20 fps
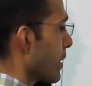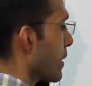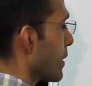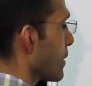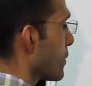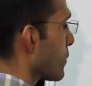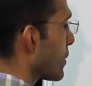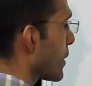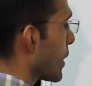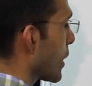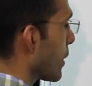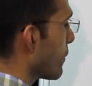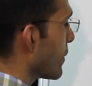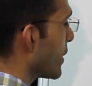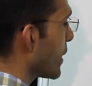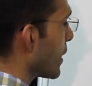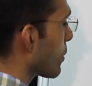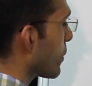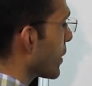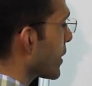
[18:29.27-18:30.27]
So now
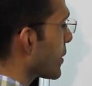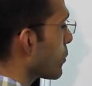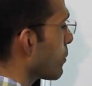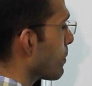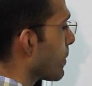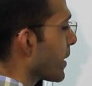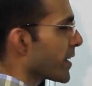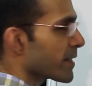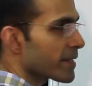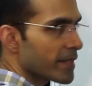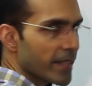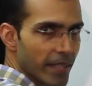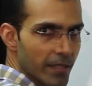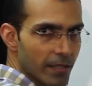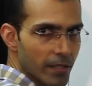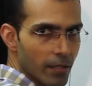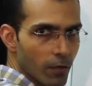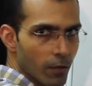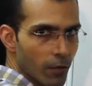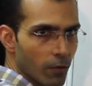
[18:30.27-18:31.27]
we are going to
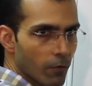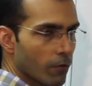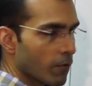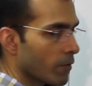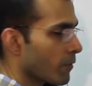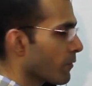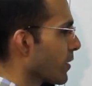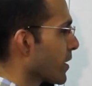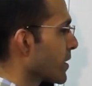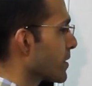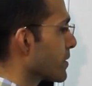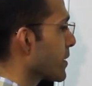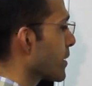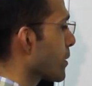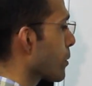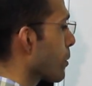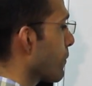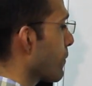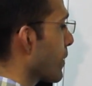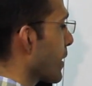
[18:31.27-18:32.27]
bisect
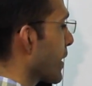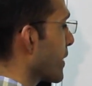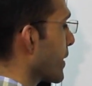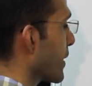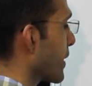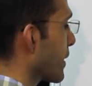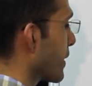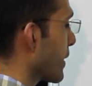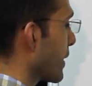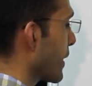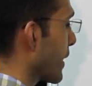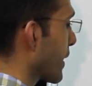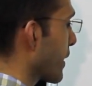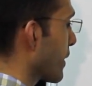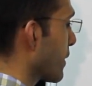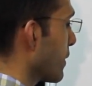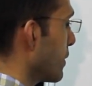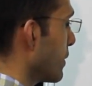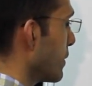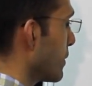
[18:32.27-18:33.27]
105 degree
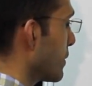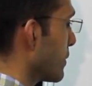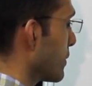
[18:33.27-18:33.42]
angle.